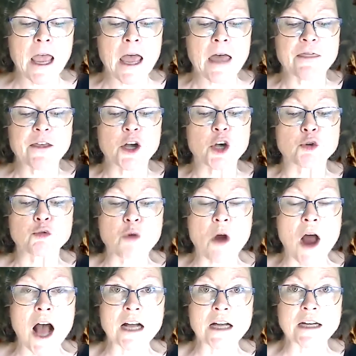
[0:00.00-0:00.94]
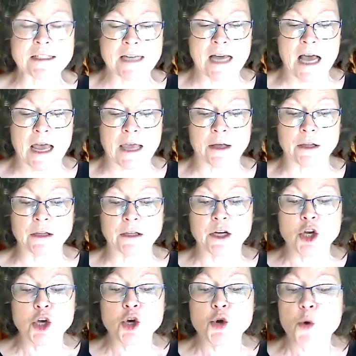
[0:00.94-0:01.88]
the crocodile,
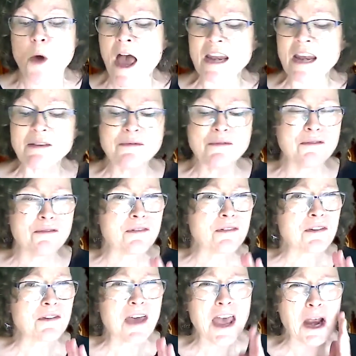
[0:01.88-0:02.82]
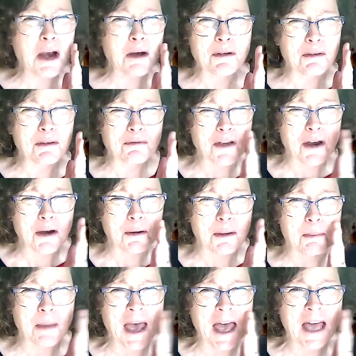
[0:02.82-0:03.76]
who had a very, very
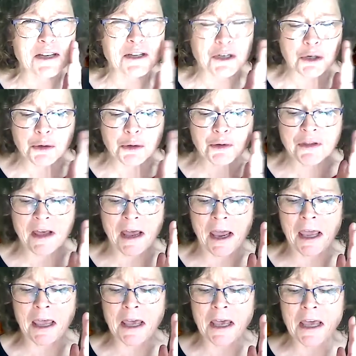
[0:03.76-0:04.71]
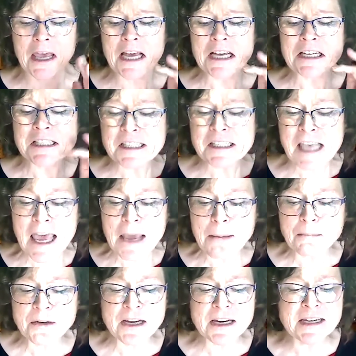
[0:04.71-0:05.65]
bad toothache,
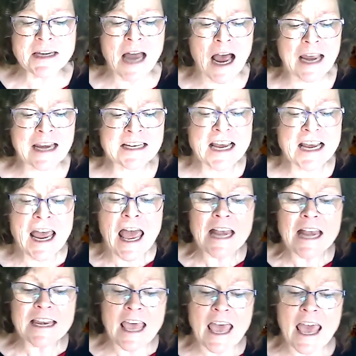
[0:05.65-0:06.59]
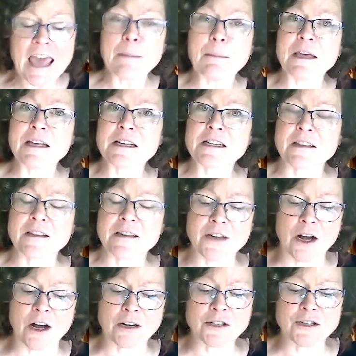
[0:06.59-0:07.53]
escaped at night and came into the
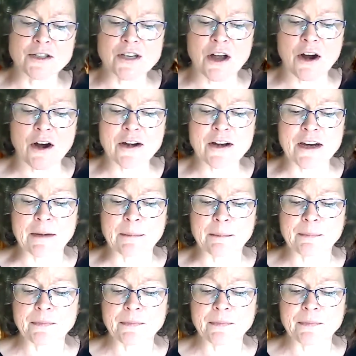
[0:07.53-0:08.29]
doctor's garden.